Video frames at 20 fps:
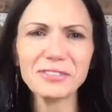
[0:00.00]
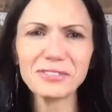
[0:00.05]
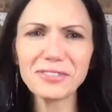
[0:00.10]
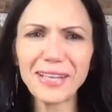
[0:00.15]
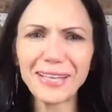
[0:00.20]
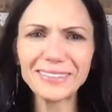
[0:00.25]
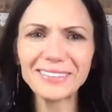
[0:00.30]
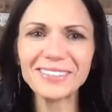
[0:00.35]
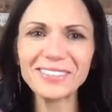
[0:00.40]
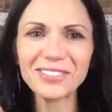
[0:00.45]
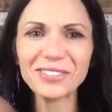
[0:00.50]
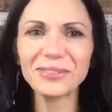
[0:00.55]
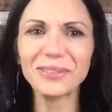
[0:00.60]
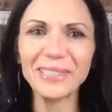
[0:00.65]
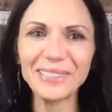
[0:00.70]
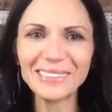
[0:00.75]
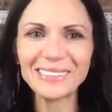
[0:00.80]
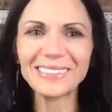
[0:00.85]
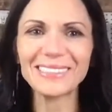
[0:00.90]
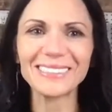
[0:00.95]
there's lots of
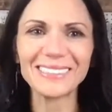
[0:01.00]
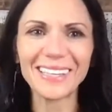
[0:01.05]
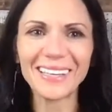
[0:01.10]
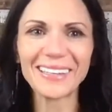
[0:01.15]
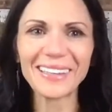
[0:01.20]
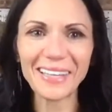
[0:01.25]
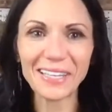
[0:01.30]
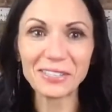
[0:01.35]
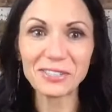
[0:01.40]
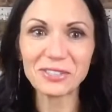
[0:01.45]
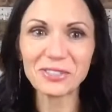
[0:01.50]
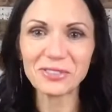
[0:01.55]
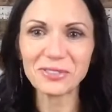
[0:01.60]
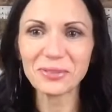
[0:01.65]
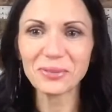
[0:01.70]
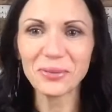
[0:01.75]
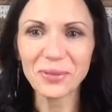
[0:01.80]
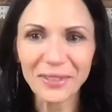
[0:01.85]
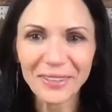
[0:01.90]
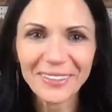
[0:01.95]
treats inside that
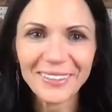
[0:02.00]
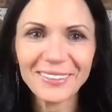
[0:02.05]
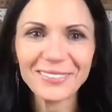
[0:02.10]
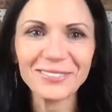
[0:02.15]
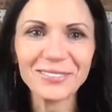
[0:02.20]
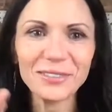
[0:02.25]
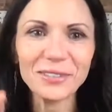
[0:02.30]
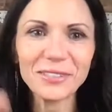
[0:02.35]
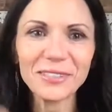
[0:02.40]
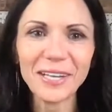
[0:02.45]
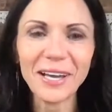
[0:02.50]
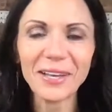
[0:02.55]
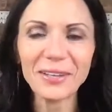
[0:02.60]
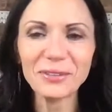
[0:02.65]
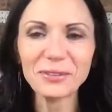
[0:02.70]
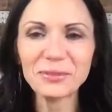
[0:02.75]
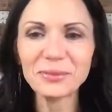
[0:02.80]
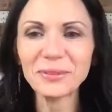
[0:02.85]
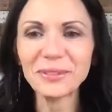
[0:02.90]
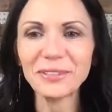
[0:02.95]
store for a
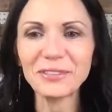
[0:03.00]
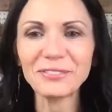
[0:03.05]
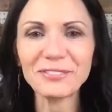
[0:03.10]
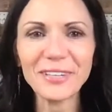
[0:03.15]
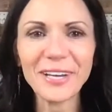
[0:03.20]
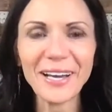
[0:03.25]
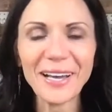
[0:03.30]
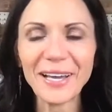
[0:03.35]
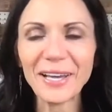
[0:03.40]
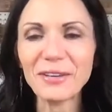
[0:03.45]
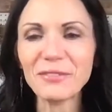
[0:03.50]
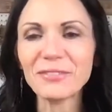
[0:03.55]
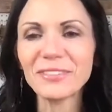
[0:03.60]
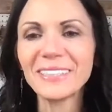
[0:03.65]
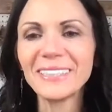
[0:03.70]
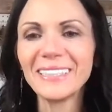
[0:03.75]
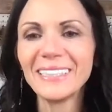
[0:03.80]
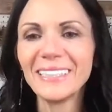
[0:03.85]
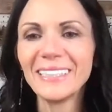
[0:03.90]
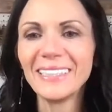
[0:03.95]
dollar twenty-five.
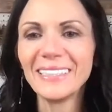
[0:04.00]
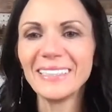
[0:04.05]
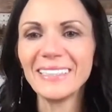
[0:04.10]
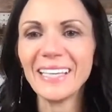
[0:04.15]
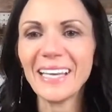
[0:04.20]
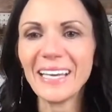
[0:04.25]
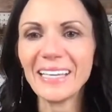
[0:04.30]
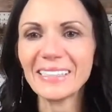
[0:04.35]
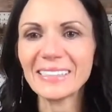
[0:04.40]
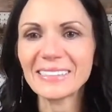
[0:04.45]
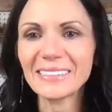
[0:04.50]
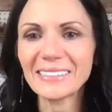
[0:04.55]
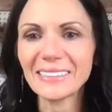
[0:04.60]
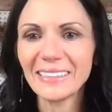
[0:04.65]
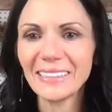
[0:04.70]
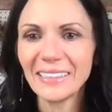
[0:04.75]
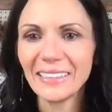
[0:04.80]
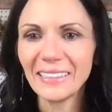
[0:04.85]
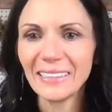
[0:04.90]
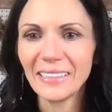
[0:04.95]
Yes.
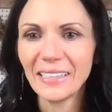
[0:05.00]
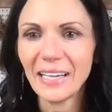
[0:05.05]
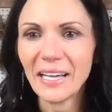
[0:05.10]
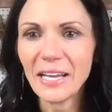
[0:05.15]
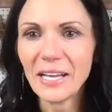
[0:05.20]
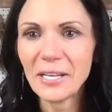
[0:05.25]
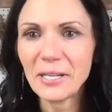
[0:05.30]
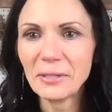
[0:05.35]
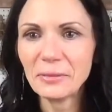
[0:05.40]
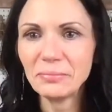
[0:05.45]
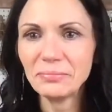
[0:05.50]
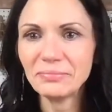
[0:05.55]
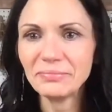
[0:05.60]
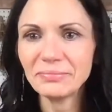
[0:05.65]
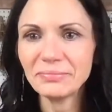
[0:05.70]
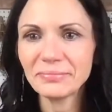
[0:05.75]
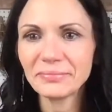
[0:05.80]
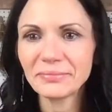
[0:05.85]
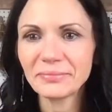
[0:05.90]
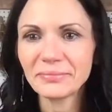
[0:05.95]

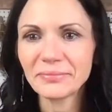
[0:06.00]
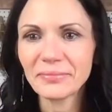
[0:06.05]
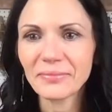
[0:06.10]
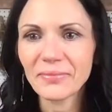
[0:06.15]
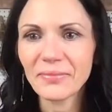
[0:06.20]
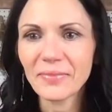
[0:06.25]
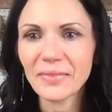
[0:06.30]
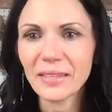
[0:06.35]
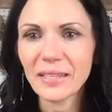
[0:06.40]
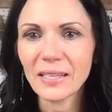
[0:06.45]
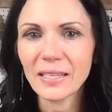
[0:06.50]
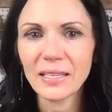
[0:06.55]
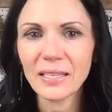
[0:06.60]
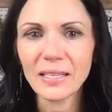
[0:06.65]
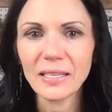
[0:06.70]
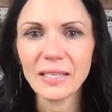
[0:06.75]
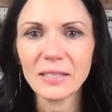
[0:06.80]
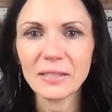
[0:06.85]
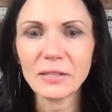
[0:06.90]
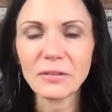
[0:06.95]
Um
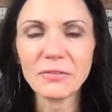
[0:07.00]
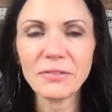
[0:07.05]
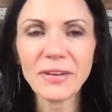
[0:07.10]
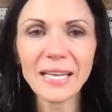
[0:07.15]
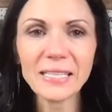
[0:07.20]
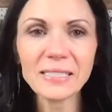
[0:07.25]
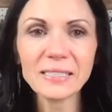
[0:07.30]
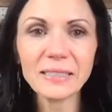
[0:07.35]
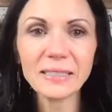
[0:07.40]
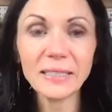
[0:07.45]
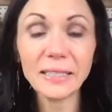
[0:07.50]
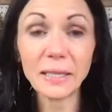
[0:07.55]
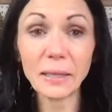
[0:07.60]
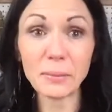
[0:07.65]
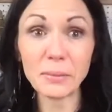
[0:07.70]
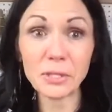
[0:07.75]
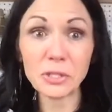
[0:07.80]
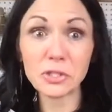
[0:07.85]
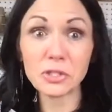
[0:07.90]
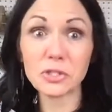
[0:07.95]
the Vaseline. I'm
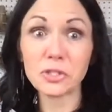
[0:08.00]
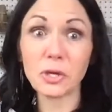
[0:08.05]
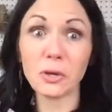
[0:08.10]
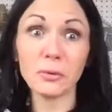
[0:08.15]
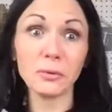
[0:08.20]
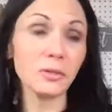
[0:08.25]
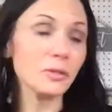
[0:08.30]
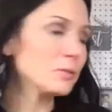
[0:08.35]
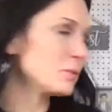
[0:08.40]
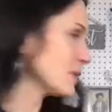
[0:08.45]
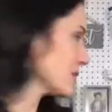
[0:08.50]
going to show you